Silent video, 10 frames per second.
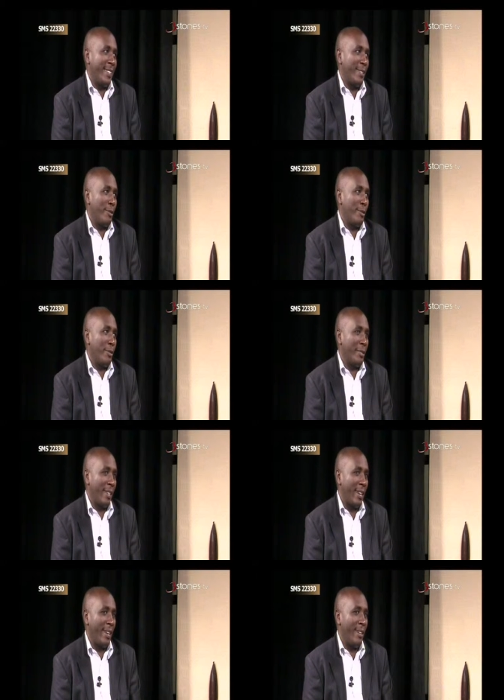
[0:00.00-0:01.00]
to
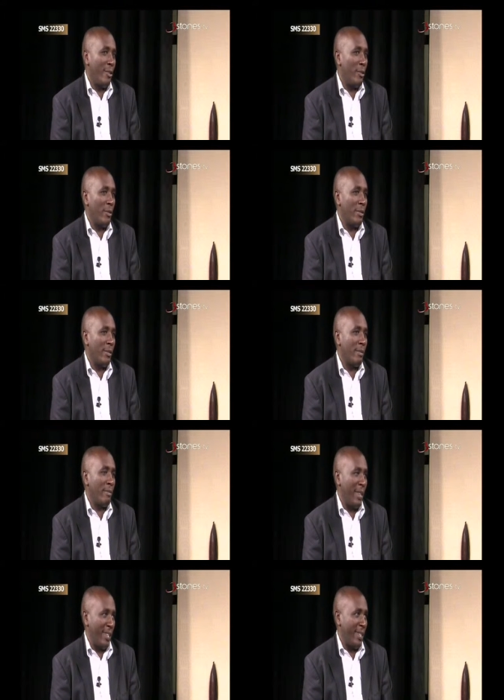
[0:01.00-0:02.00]
try and use
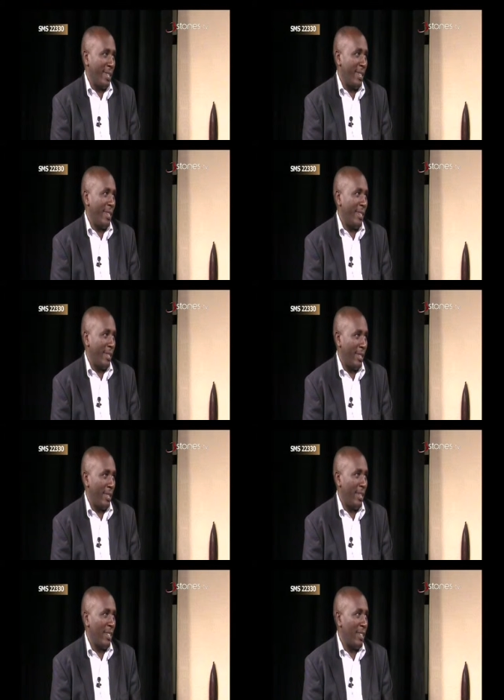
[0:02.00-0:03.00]
maize at ease and
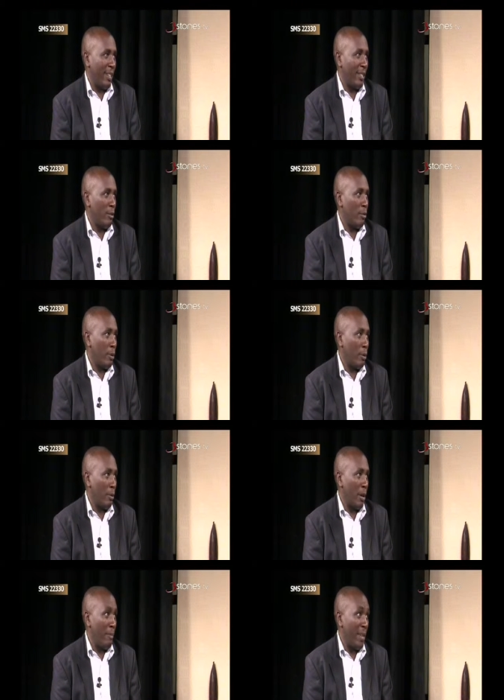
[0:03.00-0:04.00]
then take it
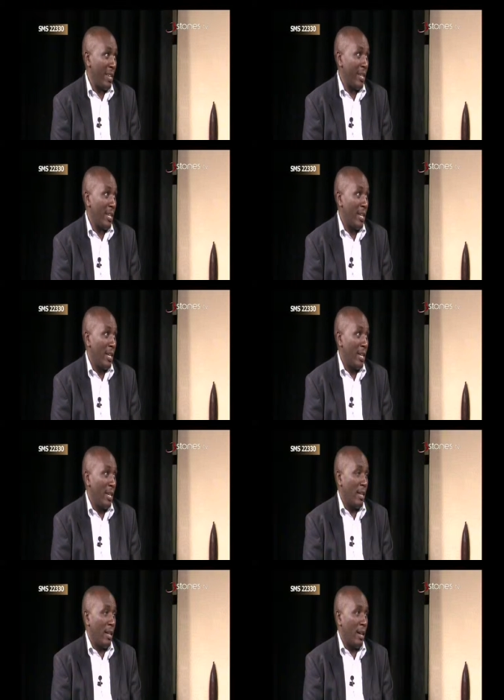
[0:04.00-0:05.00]
to a meal
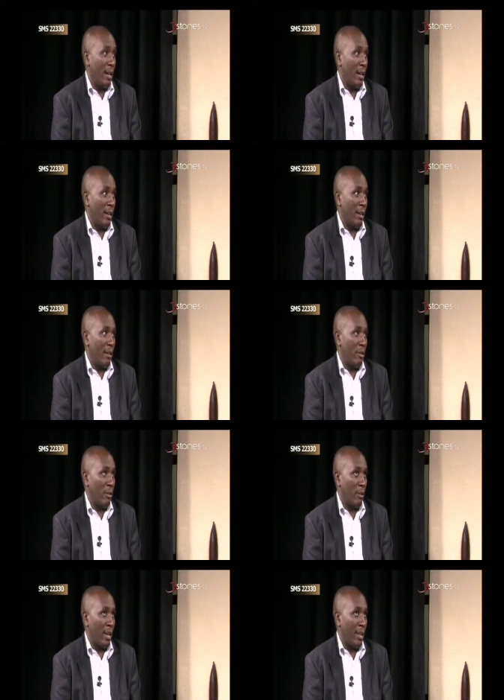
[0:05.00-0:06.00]

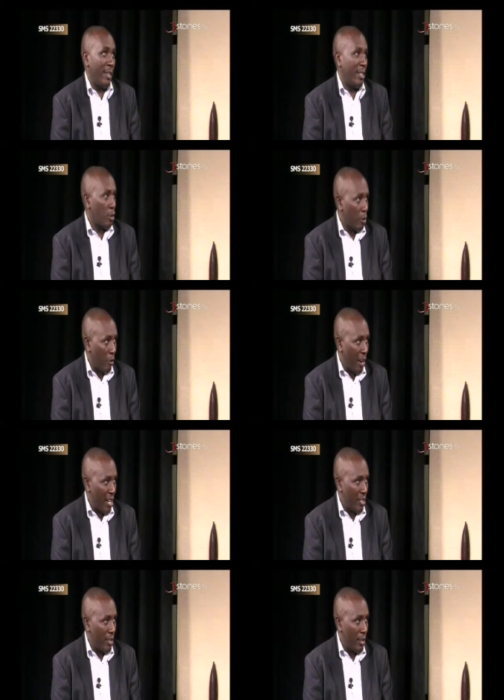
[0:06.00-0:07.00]
so that it's
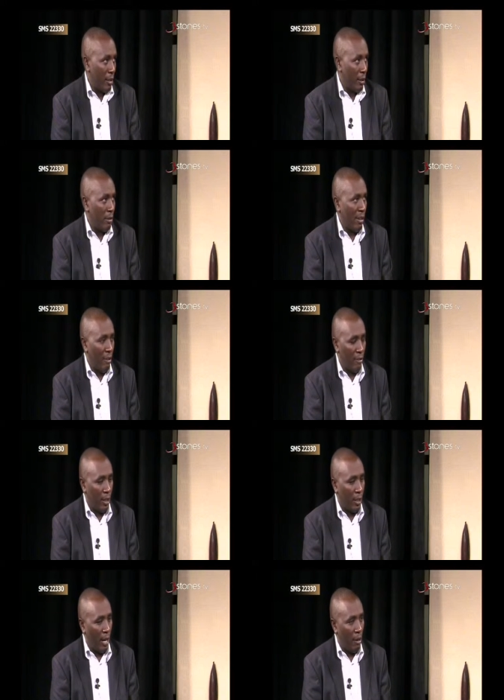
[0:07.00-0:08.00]
crushed, because you have the
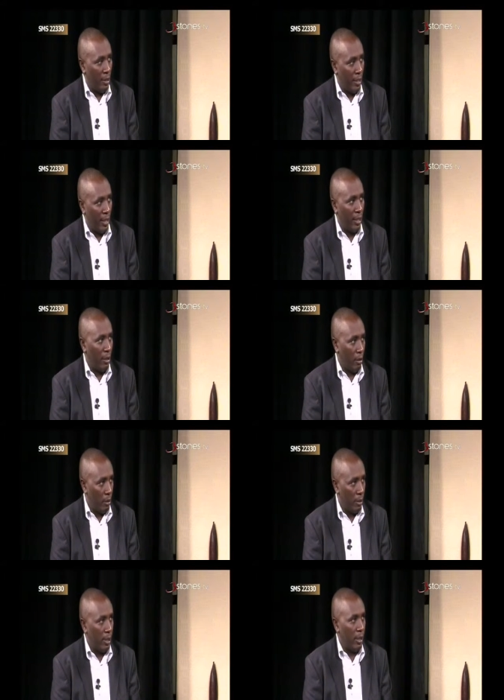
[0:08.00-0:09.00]
outer
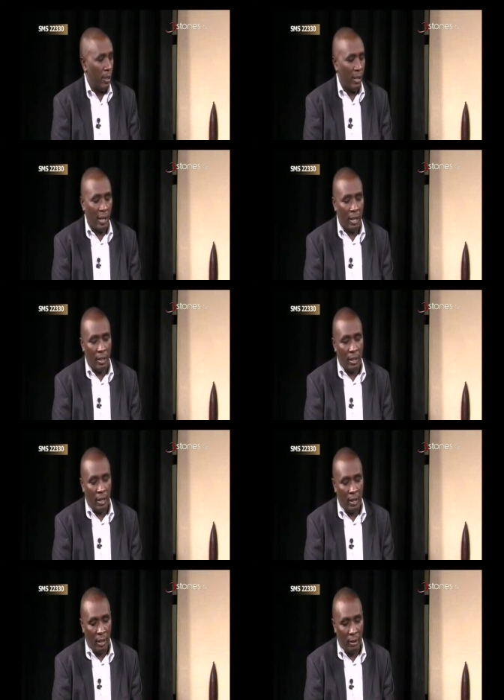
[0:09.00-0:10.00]
coat that has
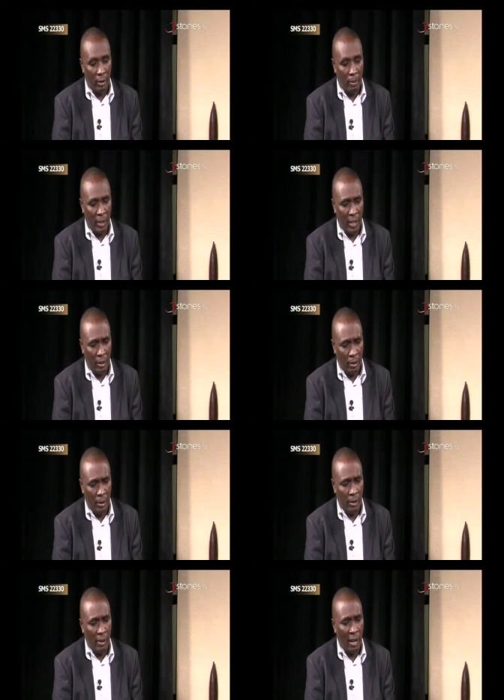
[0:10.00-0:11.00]
good
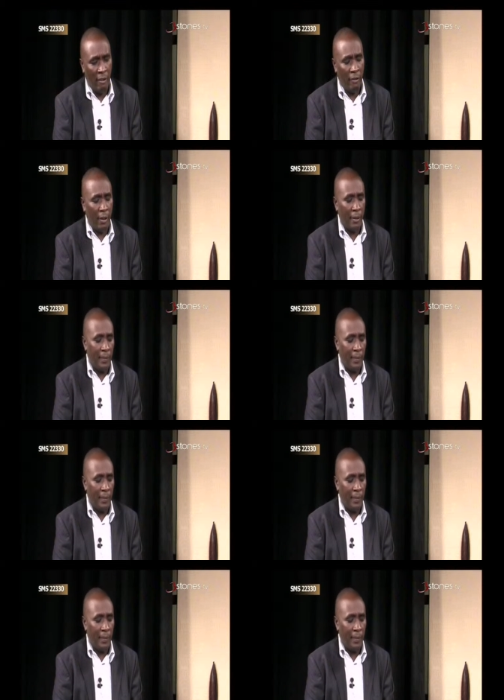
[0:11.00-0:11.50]
minerals. We have how